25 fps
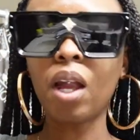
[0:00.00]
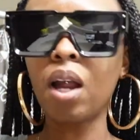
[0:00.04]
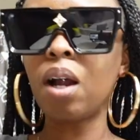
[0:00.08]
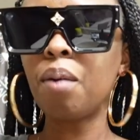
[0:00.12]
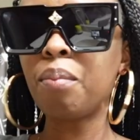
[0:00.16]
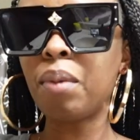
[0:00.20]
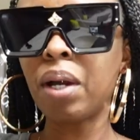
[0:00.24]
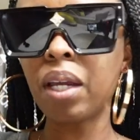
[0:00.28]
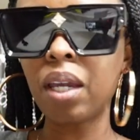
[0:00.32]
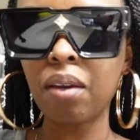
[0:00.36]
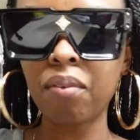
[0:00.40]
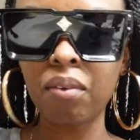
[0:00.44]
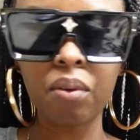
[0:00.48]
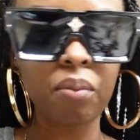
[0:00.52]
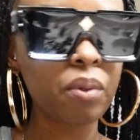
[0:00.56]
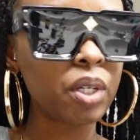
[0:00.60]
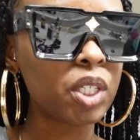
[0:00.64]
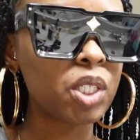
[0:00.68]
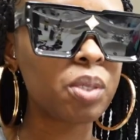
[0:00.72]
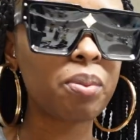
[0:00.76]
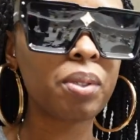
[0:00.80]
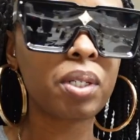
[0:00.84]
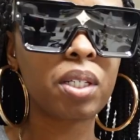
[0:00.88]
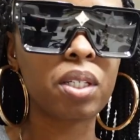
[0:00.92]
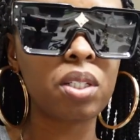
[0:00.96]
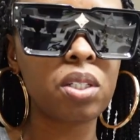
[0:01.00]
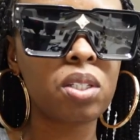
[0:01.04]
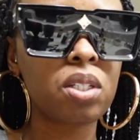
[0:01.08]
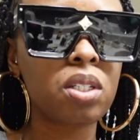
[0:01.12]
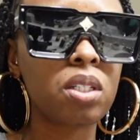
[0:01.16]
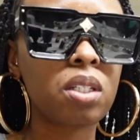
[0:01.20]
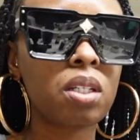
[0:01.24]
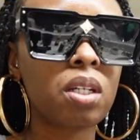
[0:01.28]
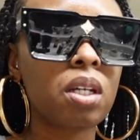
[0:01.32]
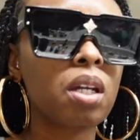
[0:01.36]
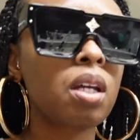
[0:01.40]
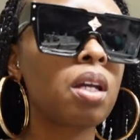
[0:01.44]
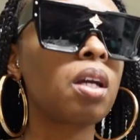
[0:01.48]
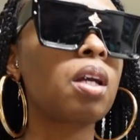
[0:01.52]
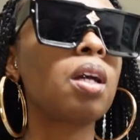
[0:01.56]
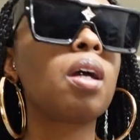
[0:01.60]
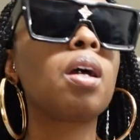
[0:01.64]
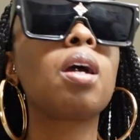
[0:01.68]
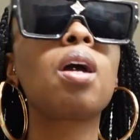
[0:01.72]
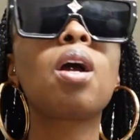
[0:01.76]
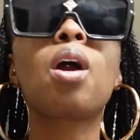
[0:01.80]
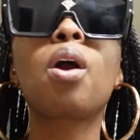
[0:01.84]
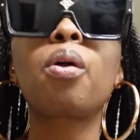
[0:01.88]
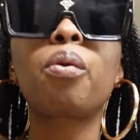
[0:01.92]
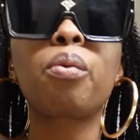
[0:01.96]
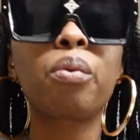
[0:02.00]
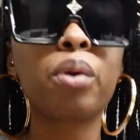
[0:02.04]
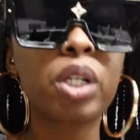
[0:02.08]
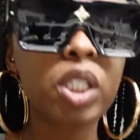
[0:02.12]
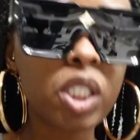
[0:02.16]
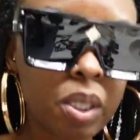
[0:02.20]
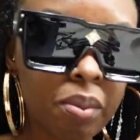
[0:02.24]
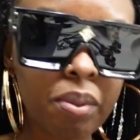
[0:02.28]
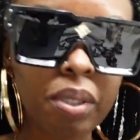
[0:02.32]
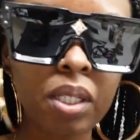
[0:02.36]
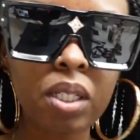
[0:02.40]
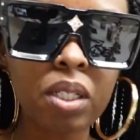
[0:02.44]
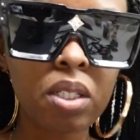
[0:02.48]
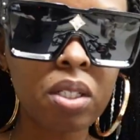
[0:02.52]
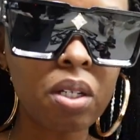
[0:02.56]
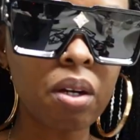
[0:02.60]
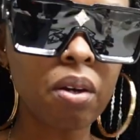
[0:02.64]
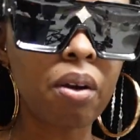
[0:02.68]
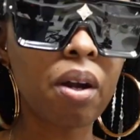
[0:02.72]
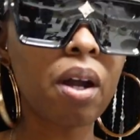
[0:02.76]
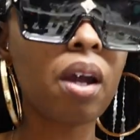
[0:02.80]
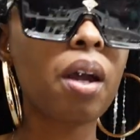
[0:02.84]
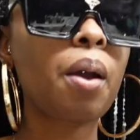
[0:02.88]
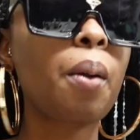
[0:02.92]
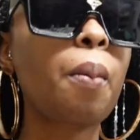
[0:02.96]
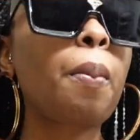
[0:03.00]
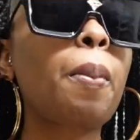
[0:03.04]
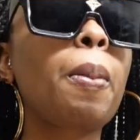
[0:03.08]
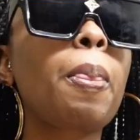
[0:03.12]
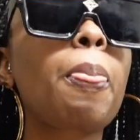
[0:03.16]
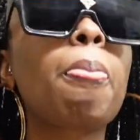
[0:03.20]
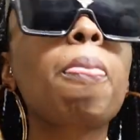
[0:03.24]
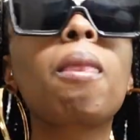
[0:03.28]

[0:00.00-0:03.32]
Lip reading: Am I giving rich bitch? Rich bitch, okay.